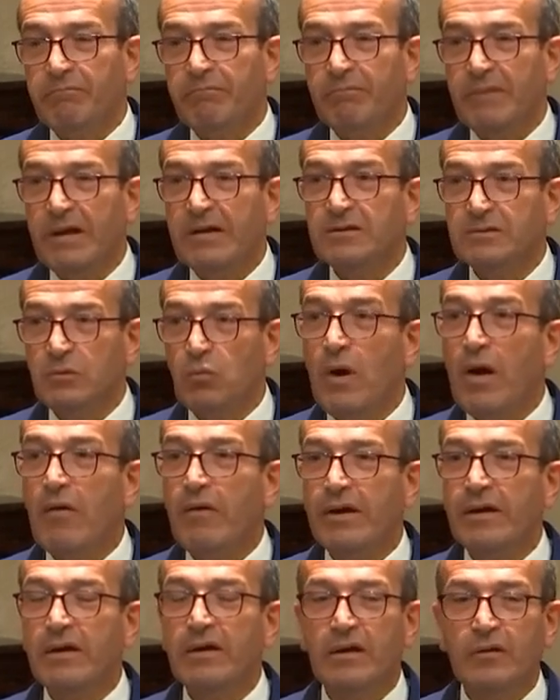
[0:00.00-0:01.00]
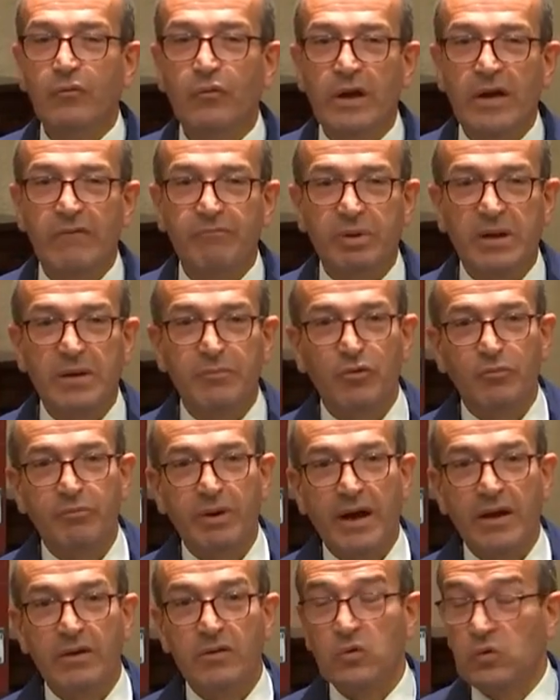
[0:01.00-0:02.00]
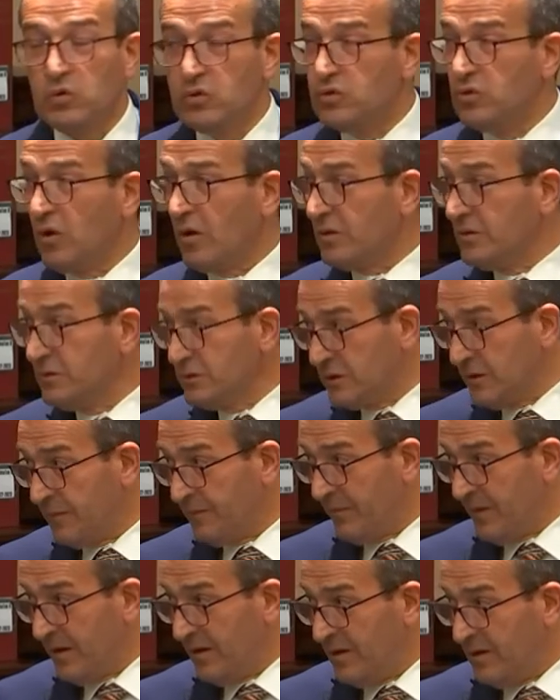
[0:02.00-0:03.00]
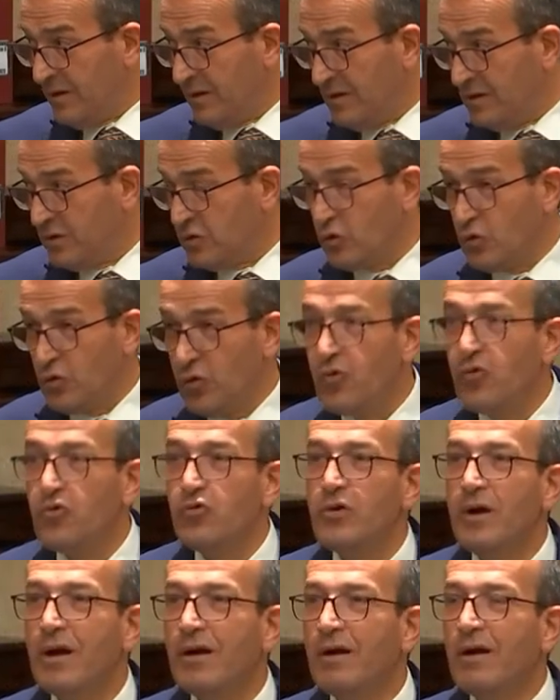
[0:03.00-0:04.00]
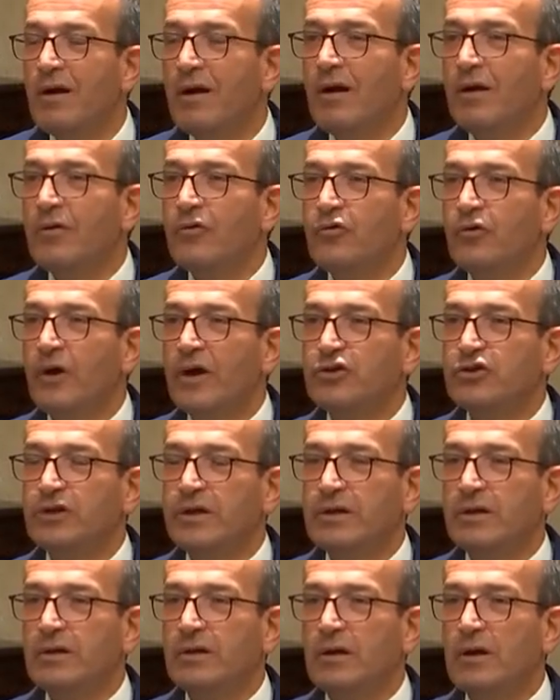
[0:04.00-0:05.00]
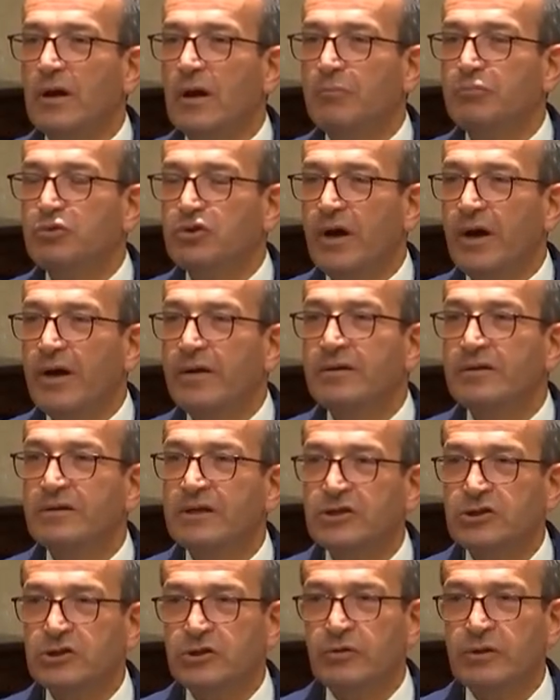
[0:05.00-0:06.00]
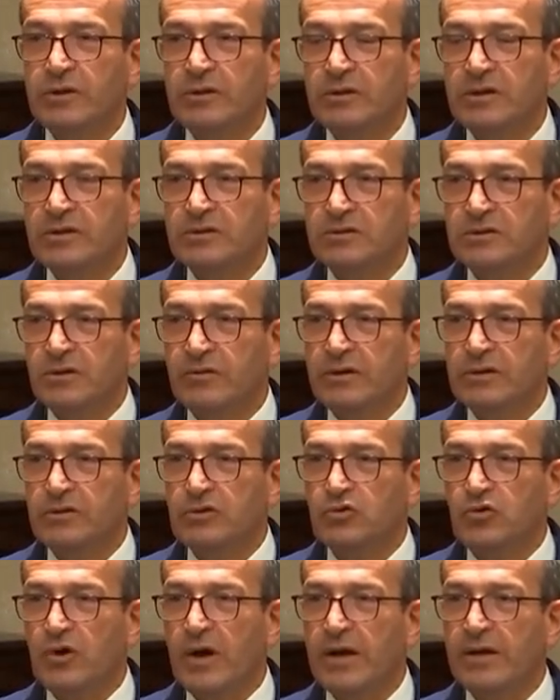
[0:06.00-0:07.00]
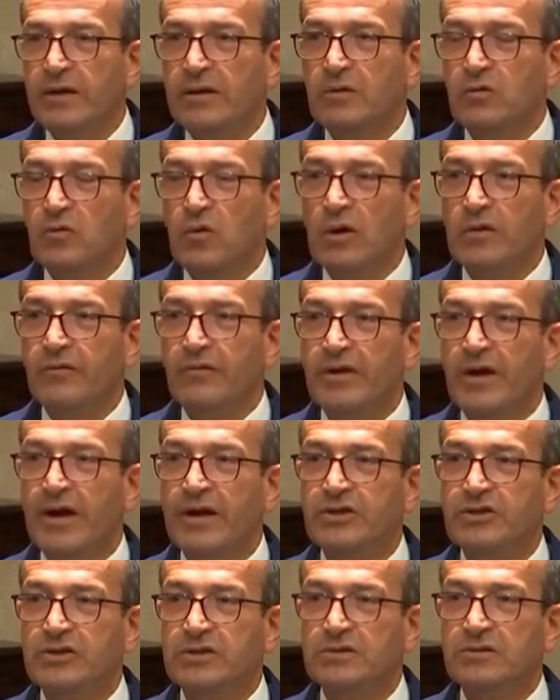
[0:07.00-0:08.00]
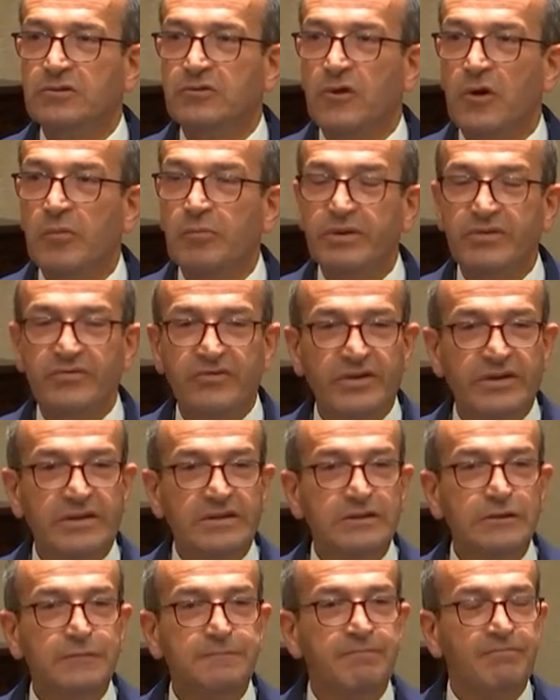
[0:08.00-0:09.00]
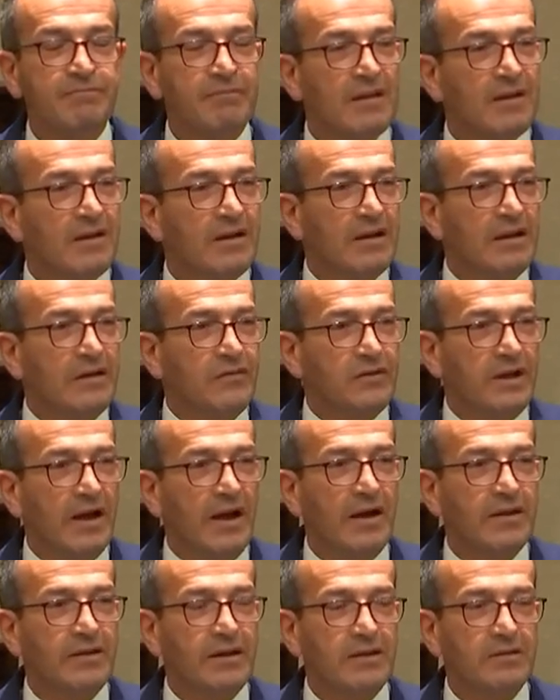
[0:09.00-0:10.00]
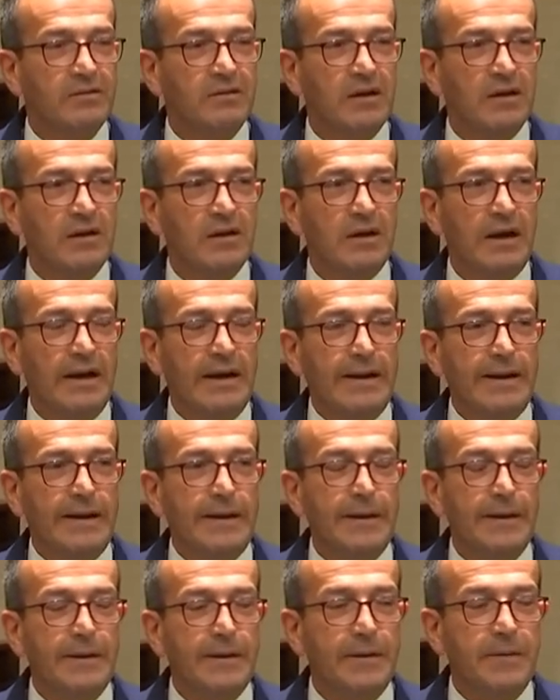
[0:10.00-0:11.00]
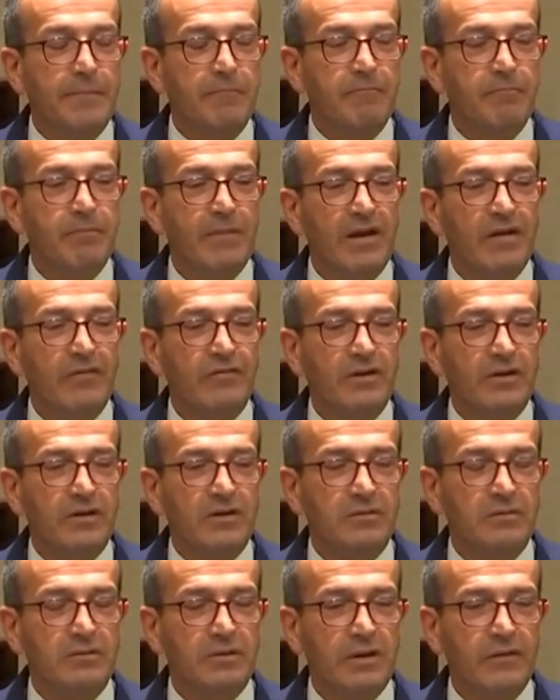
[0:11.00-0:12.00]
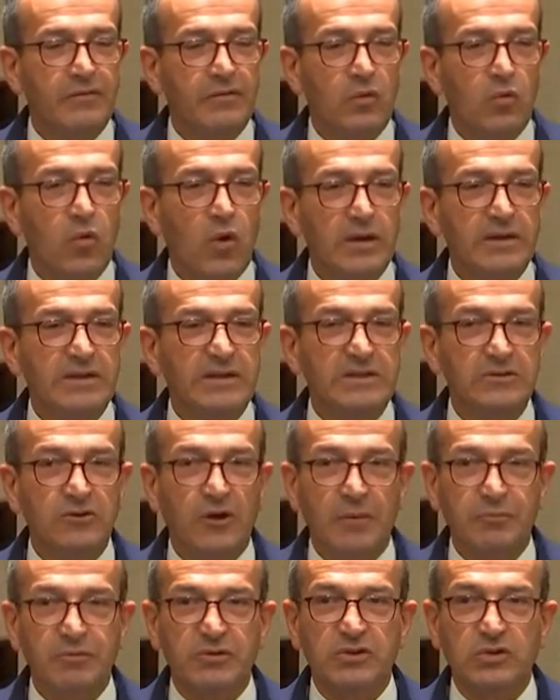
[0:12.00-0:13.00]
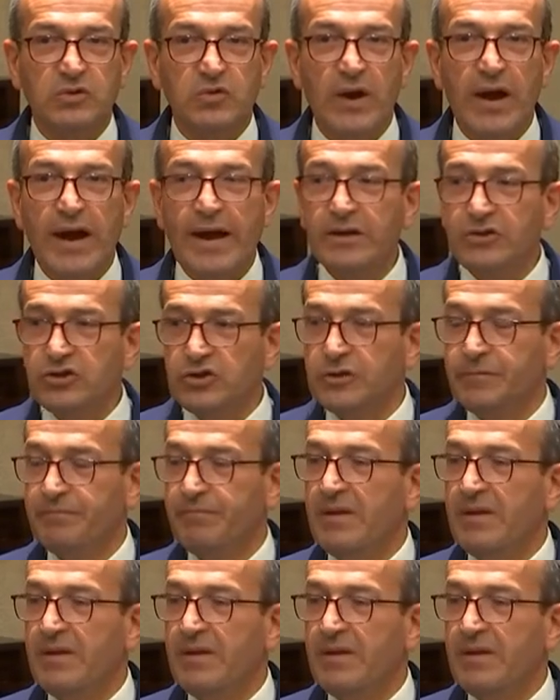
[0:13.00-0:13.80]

that is a worry if we have people paying good dollars to, to actually obtain the necessary, necessary training qualifications and competencies if they are then, uh, if, the, if the quality is not up to scratch,